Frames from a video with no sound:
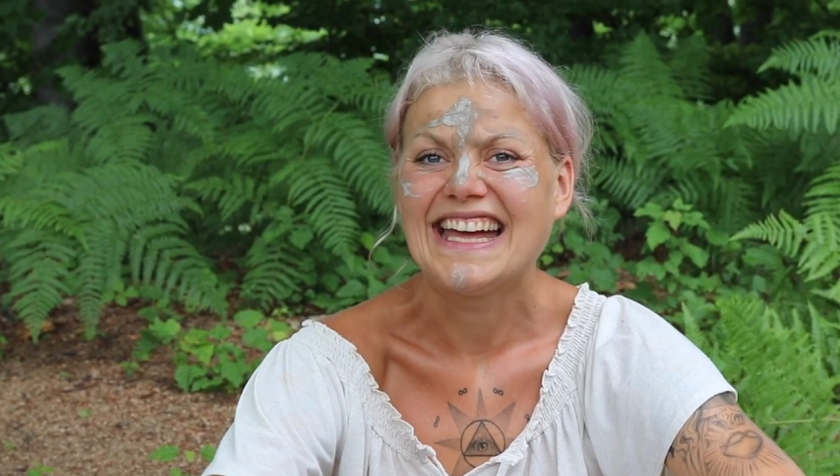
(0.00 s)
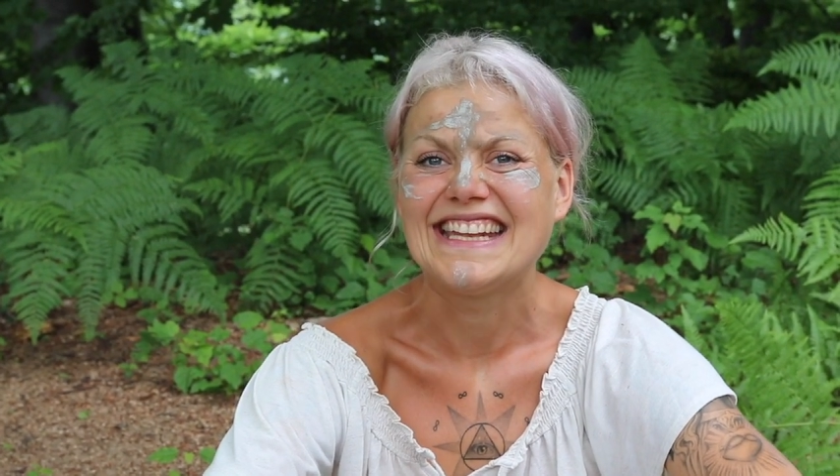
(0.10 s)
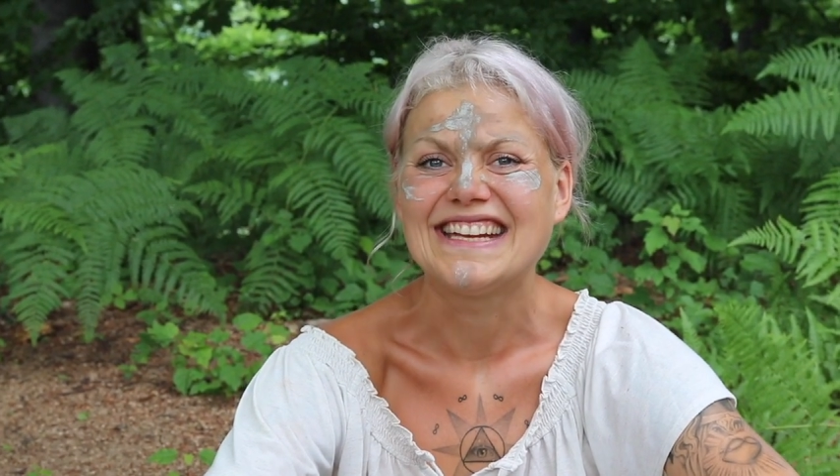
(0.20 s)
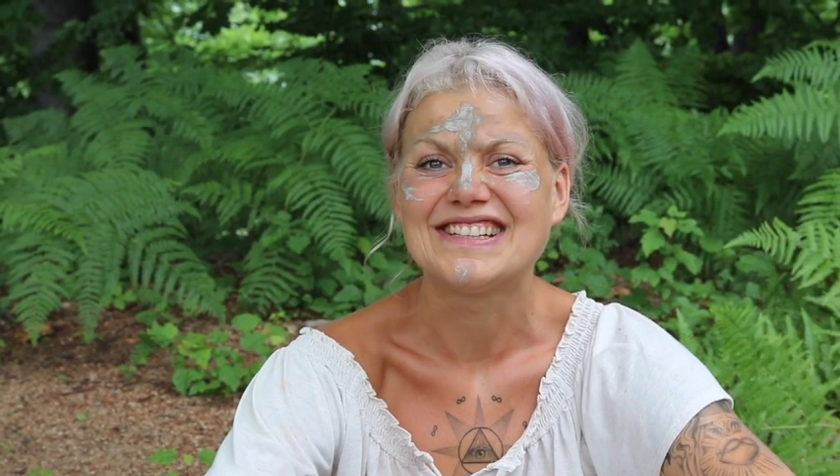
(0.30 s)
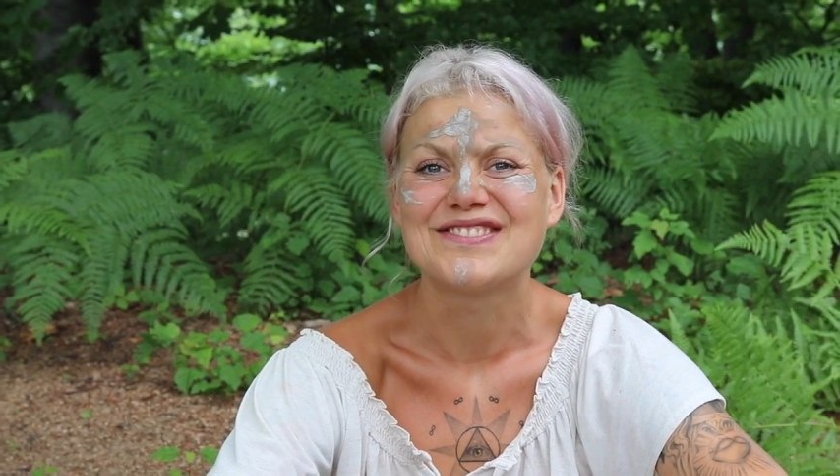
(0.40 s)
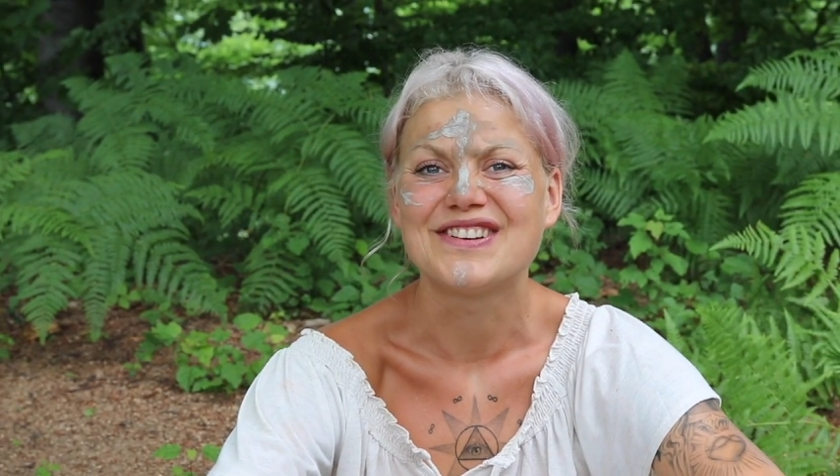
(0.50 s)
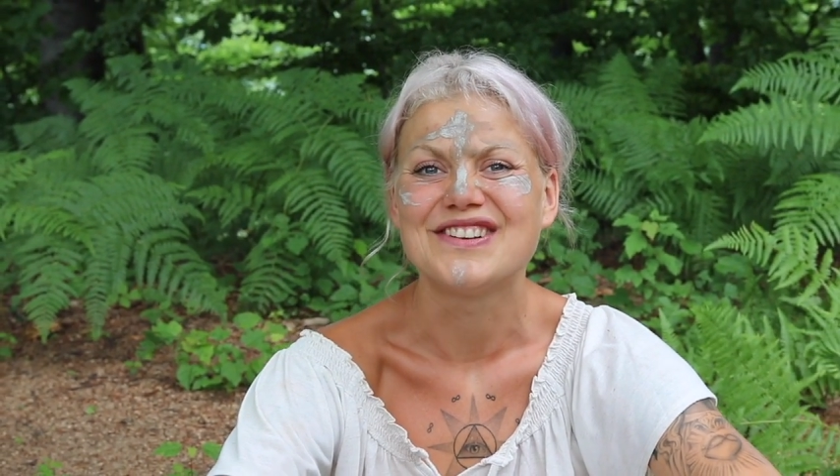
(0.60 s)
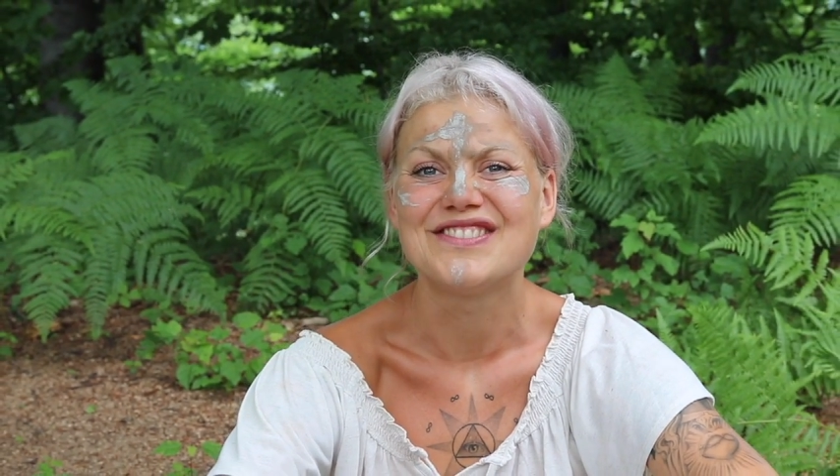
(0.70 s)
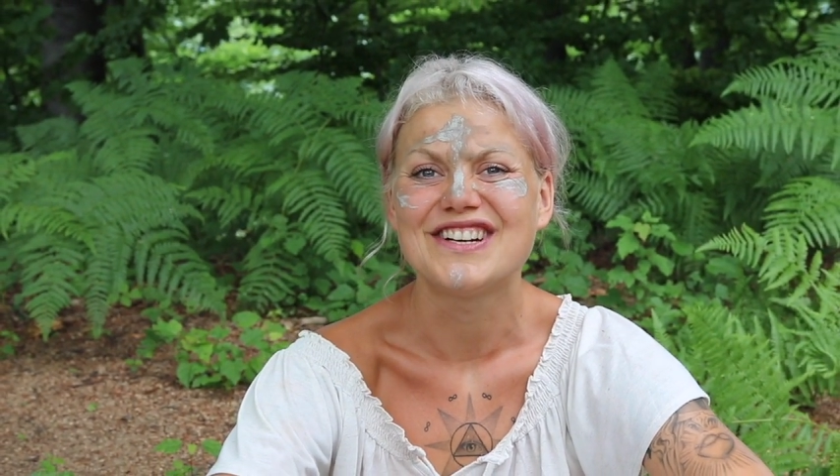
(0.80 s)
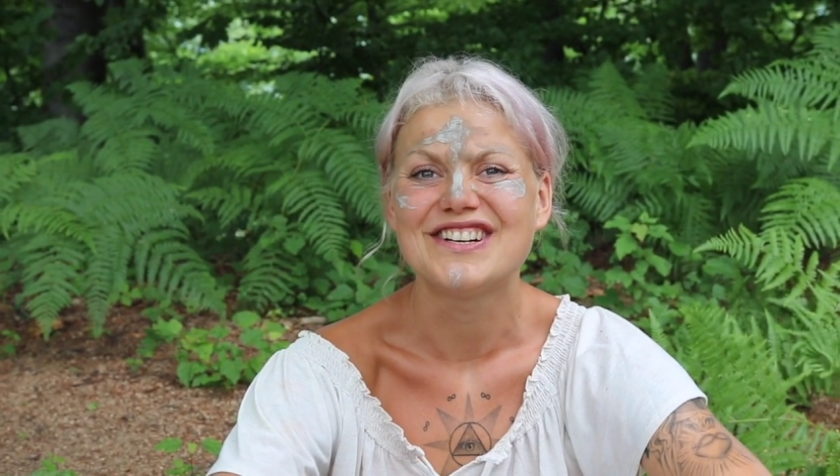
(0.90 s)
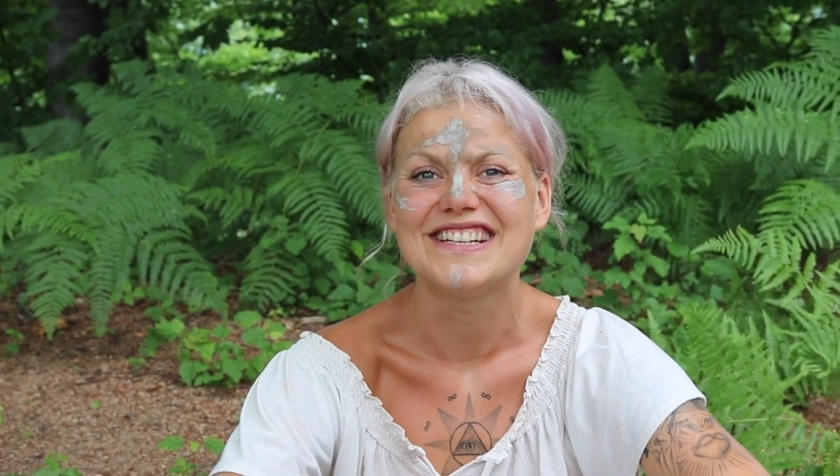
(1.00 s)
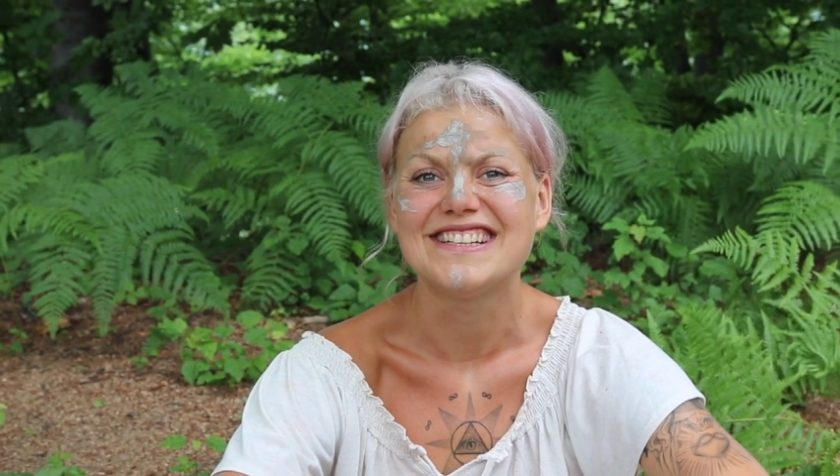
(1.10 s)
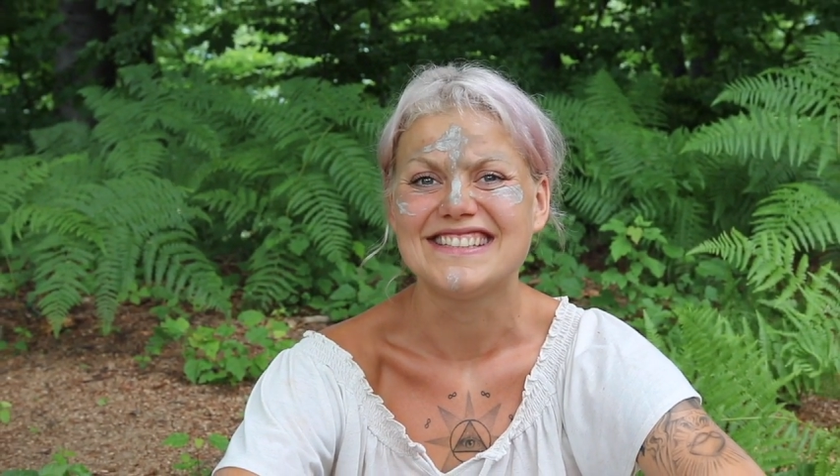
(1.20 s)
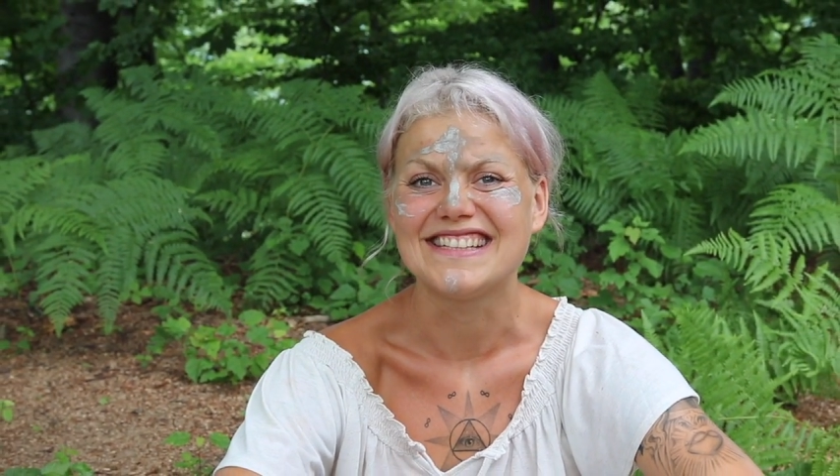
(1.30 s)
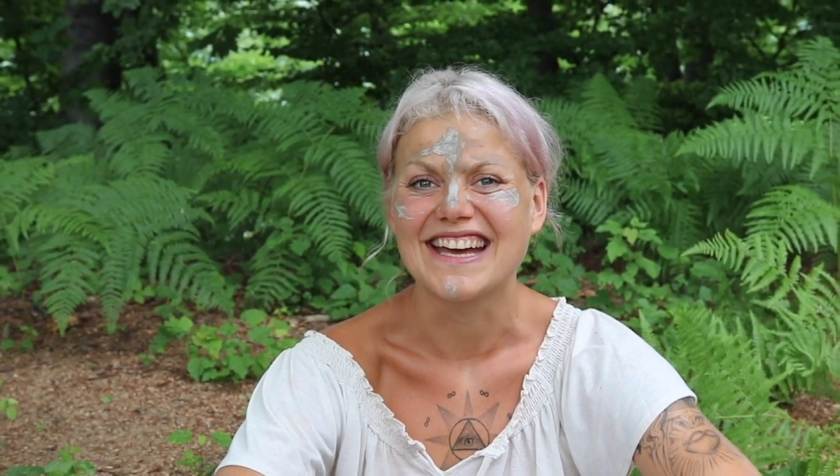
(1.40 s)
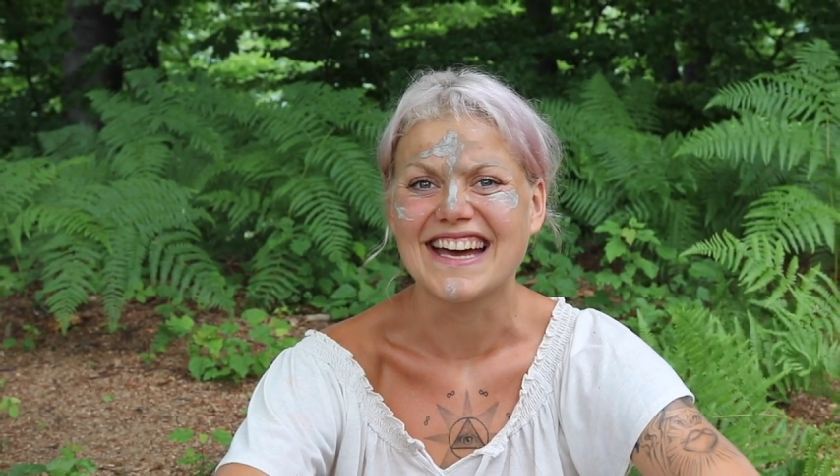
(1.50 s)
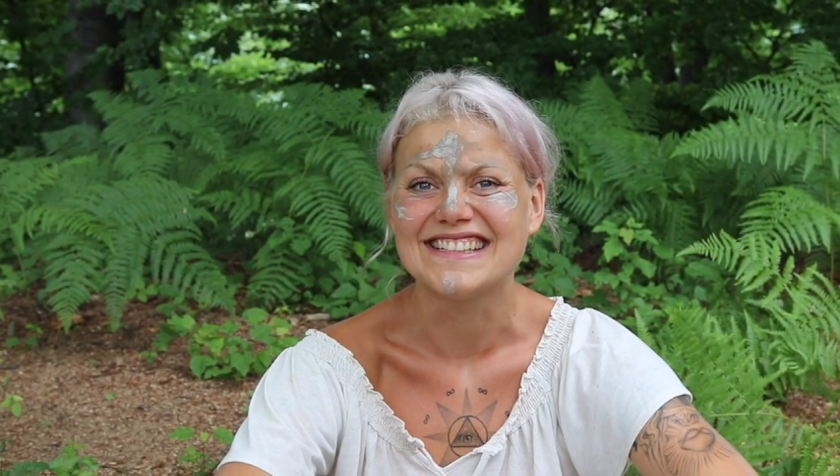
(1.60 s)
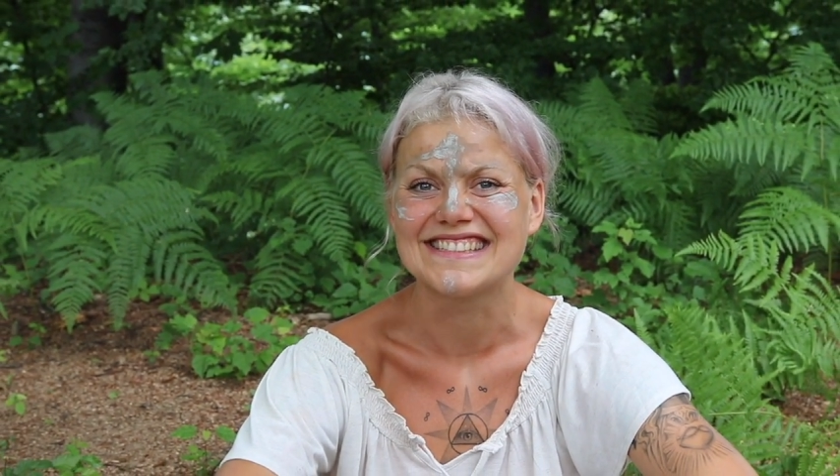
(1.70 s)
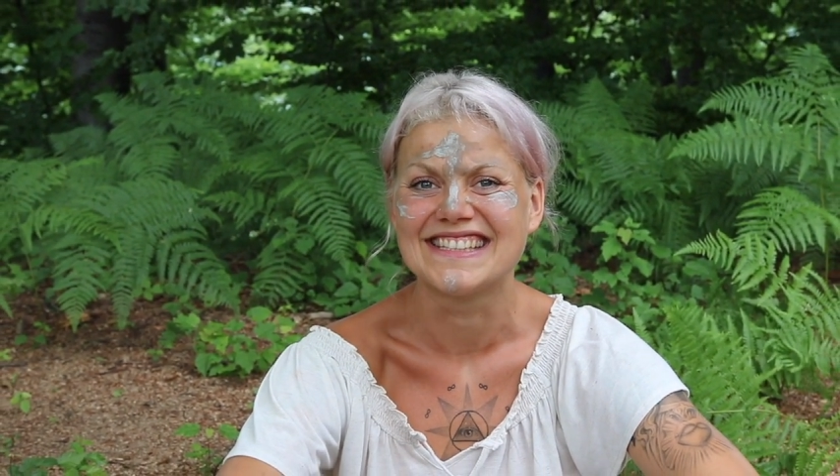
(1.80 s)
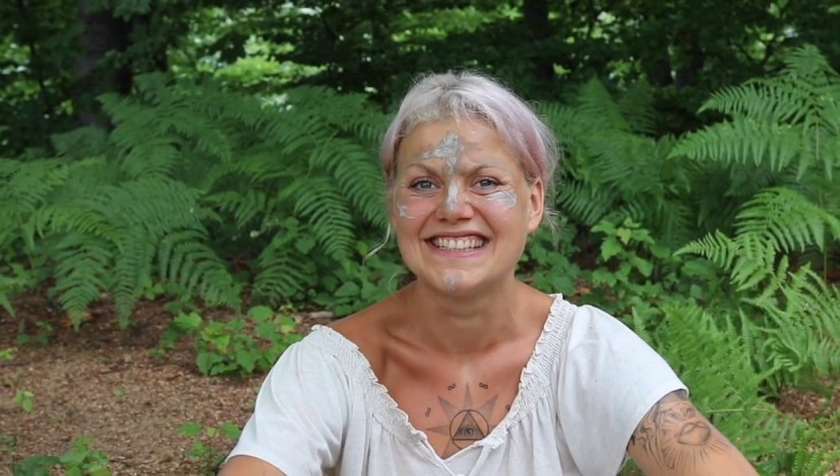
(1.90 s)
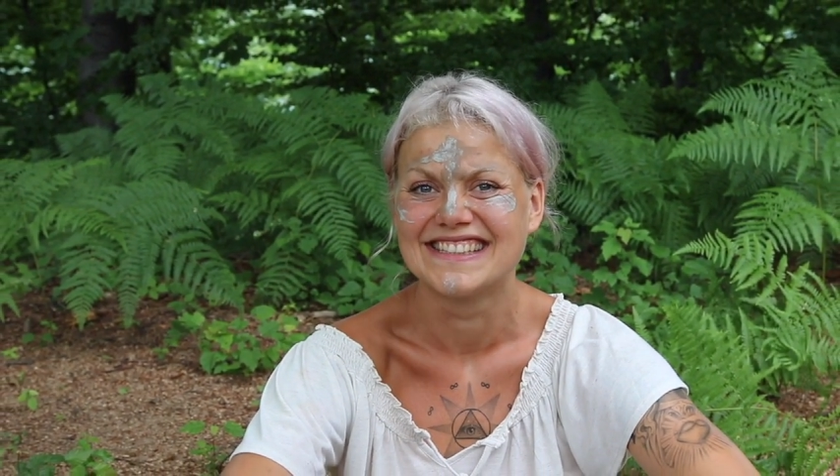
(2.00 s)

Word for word: And there's one of our initi guys.